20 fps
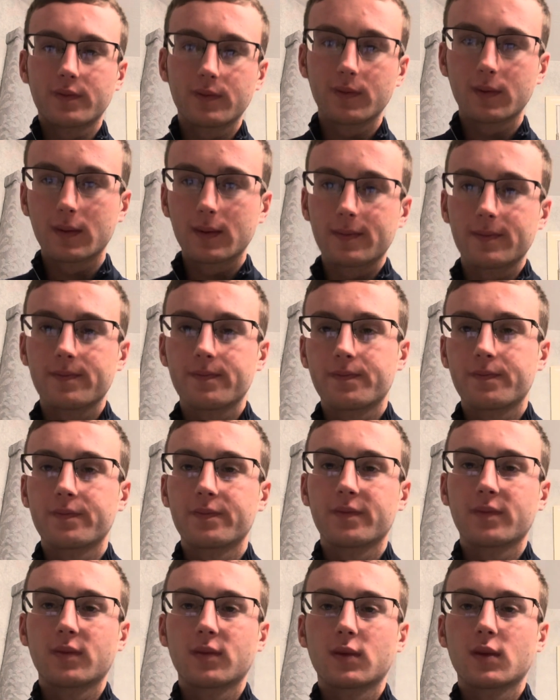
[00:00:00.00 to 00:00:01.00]

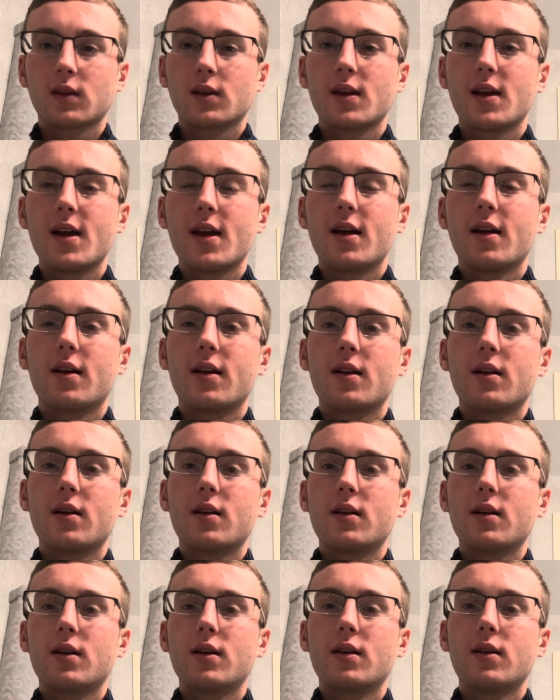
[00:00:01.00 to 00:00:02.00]

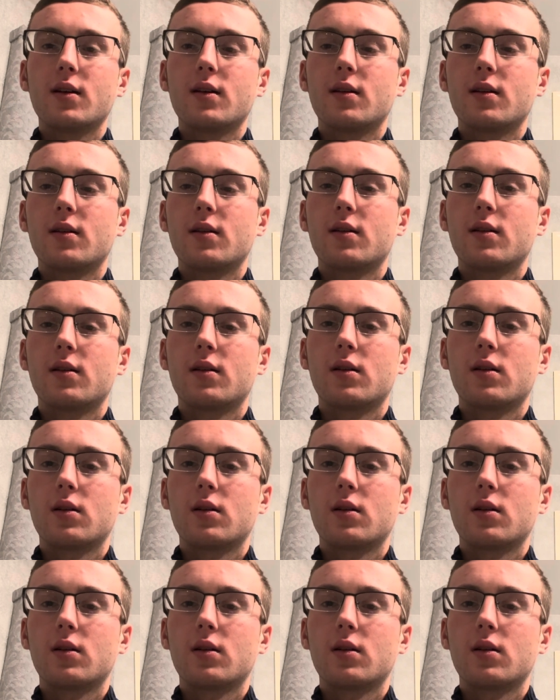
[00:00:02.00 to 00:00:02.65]
Nobody speaks.